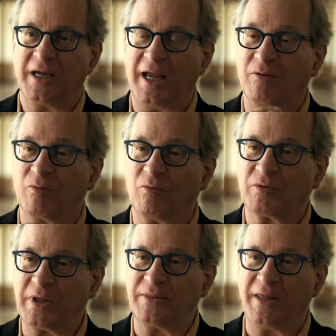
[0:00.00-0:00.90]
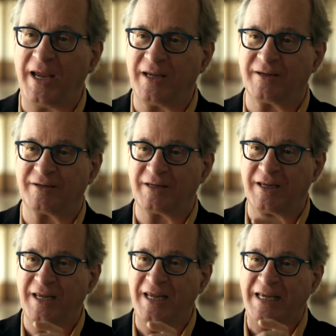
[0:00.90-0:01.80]
And they,
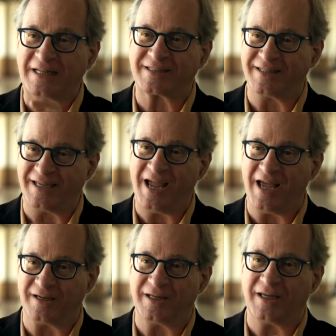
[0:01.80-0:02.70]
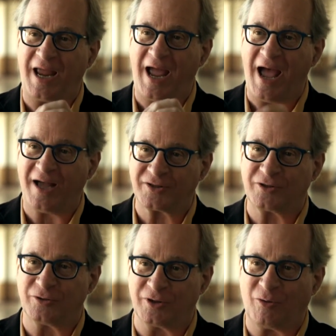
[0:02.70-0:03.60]
he gets to the end and he
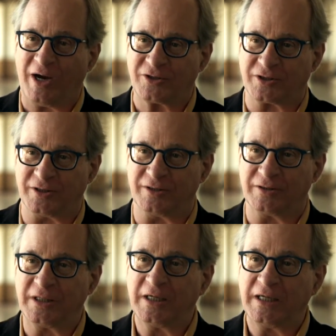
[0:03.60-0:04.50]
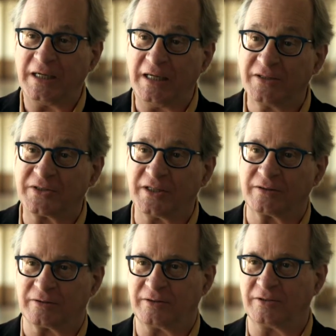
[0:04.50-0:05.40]
asks you the question is
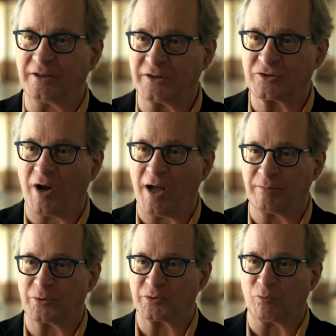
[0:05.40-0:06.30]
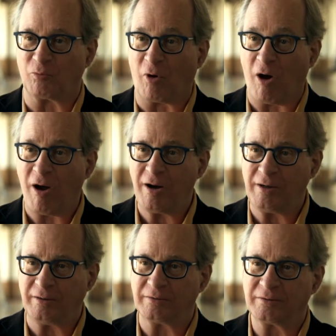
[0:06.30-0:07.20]
it that the astronomers are
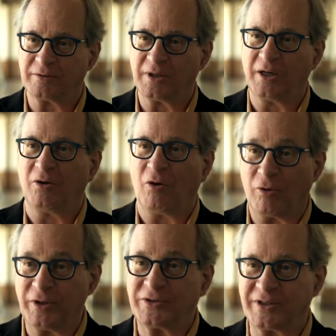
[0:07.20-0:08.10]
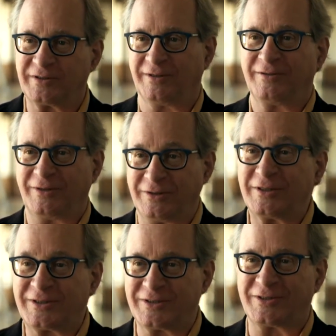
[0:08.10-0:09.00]
wrong? Or is it that
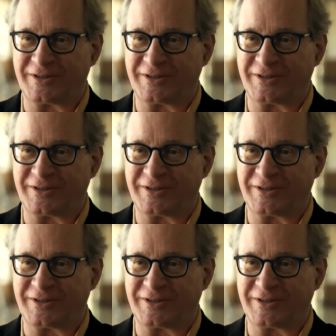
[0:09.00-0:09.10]
this is the